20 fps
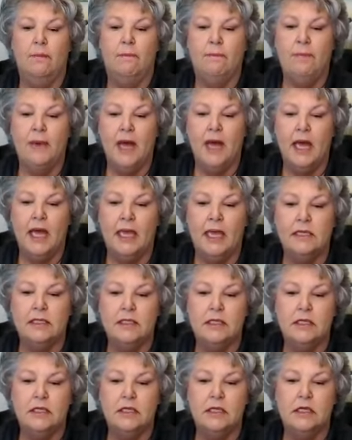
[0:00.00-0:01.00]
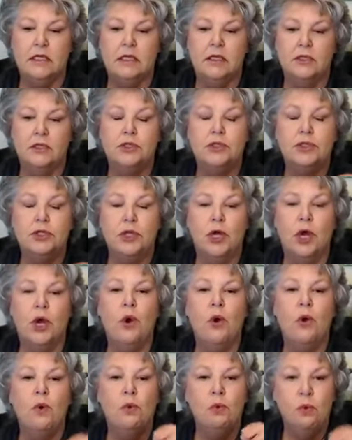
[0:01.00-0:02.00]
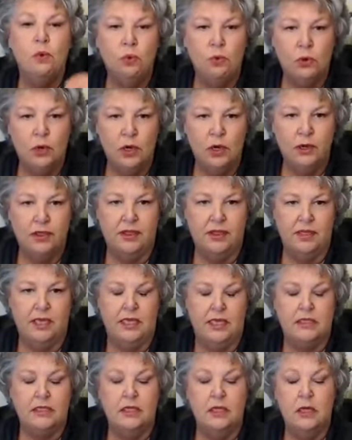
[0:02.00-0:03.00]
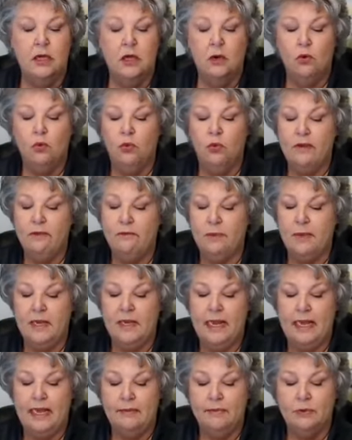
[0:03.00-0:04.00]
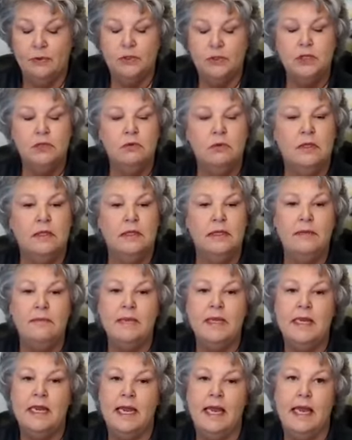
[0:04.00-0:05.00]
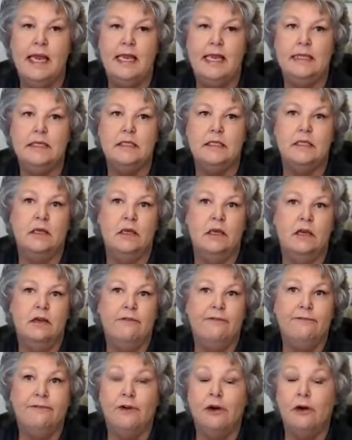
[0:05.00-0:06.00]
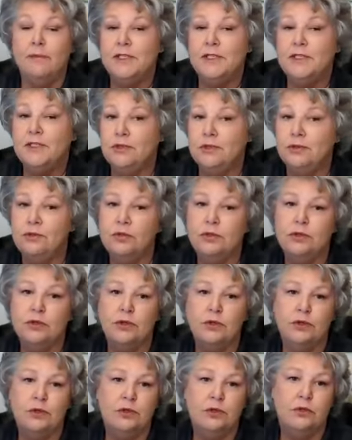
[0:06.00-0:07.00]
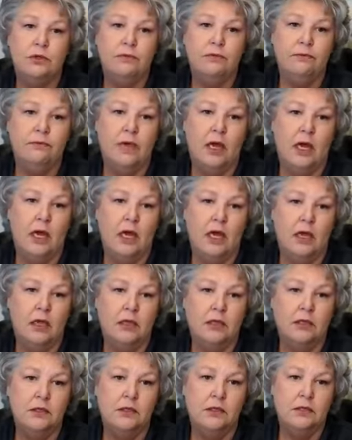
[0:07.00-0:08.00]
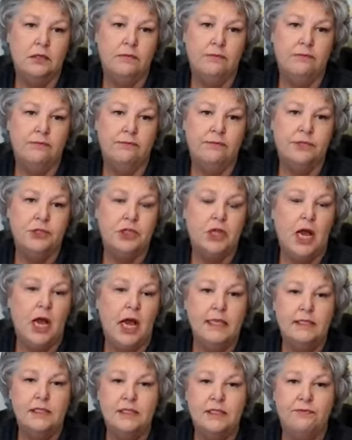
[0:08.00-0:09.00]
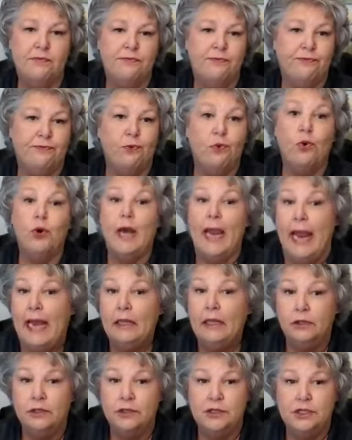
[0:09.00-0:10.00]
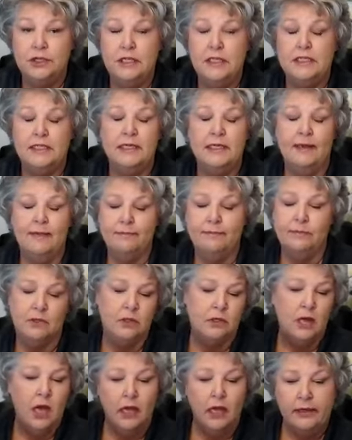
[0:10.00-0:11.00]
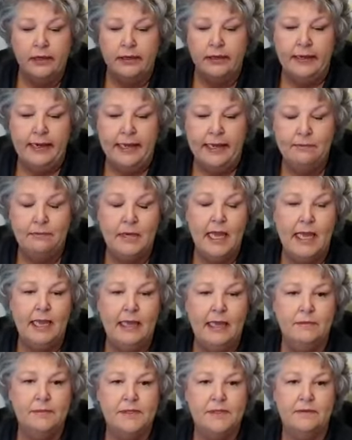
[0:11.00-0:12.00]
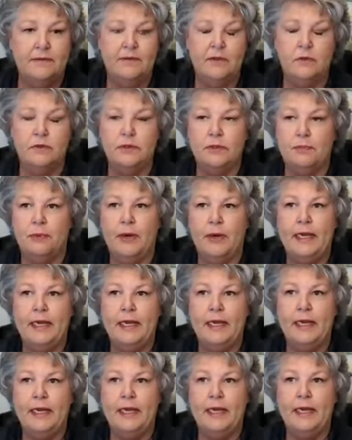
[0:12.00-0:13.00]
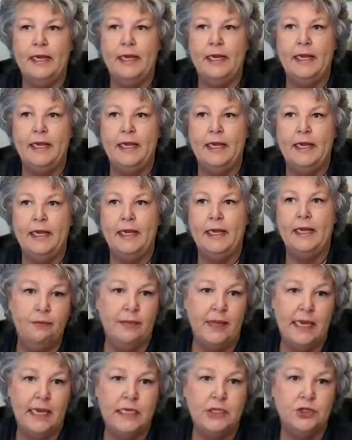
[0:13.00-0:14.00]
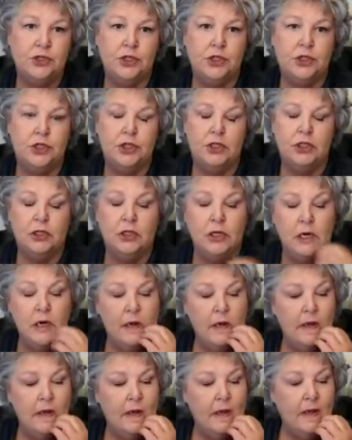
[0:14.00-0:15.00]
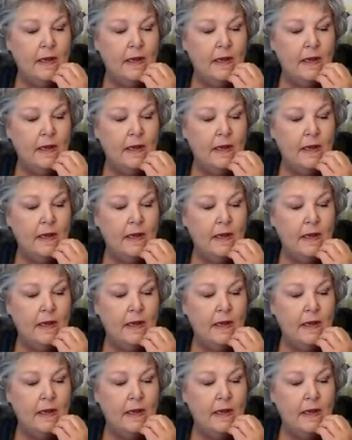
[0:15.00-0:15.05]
but so worth it. We've been able to eliminate pharmaceutical shots for allergies. And I'm not going to name names of those brands, but there are 2 major